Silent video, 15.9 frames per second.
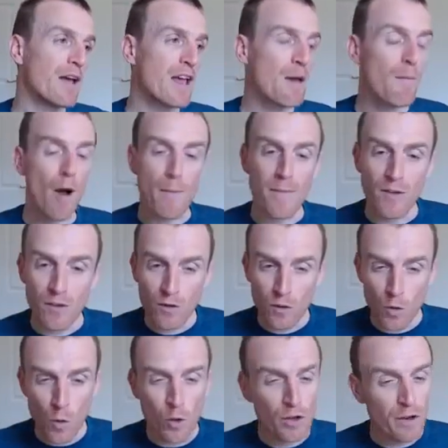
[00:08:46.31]
It might be
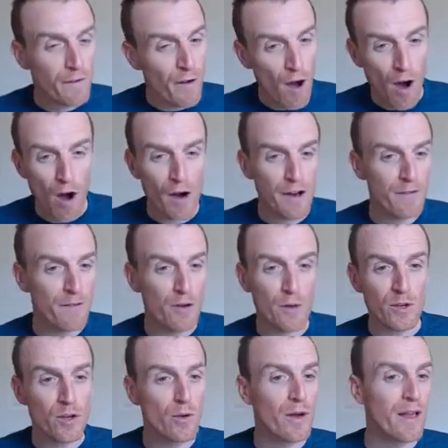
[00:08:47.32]
sort of hard if you
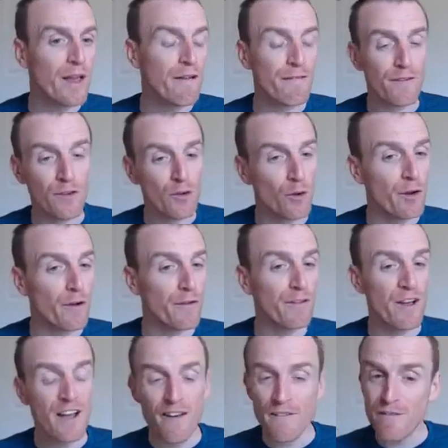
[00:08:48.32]
were doing it for sort of
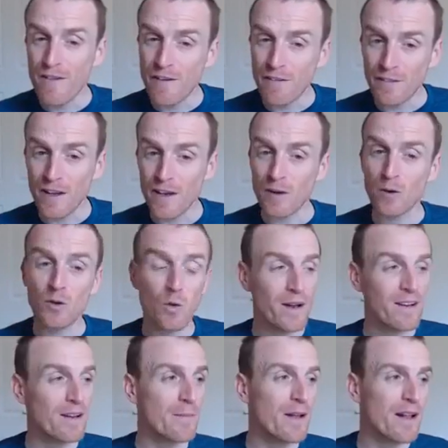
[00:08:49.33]
15 or
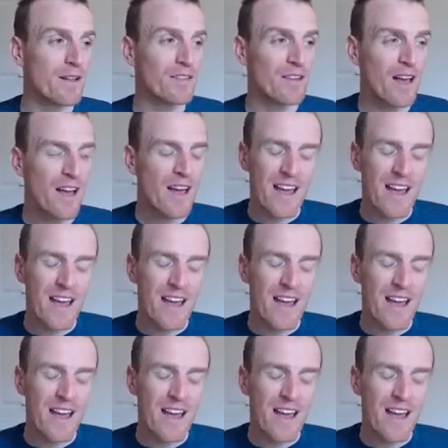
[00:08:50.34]
20 minutes.